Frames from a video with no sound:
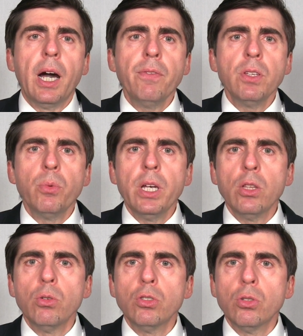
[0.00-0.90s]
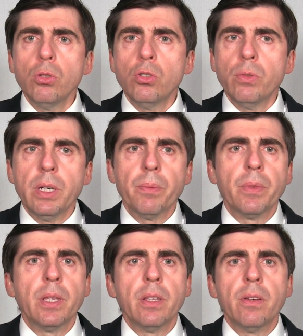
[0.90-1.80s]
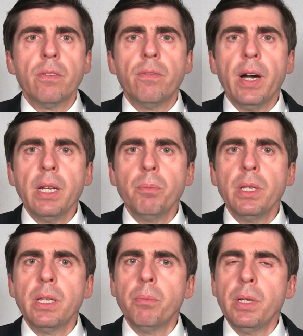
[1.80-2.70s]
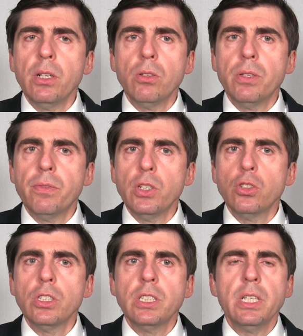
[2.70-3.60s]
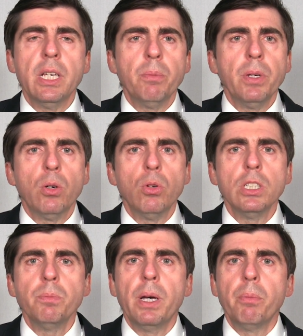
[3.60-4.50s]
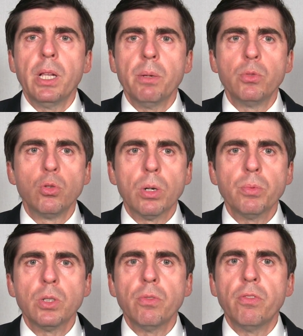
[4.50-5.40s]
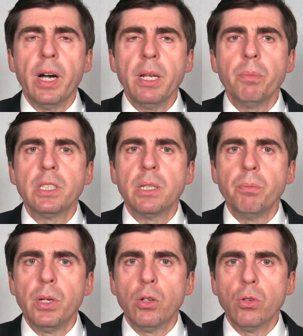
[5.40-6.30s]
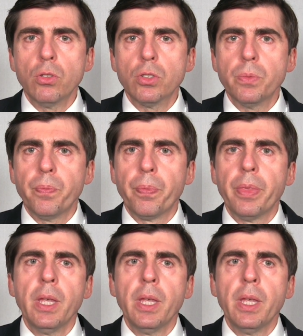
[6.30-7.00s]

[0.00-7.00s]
After weight loss surgery, vitamin and mineral deficiency can be caused by malabsorption of vitamins and minerals.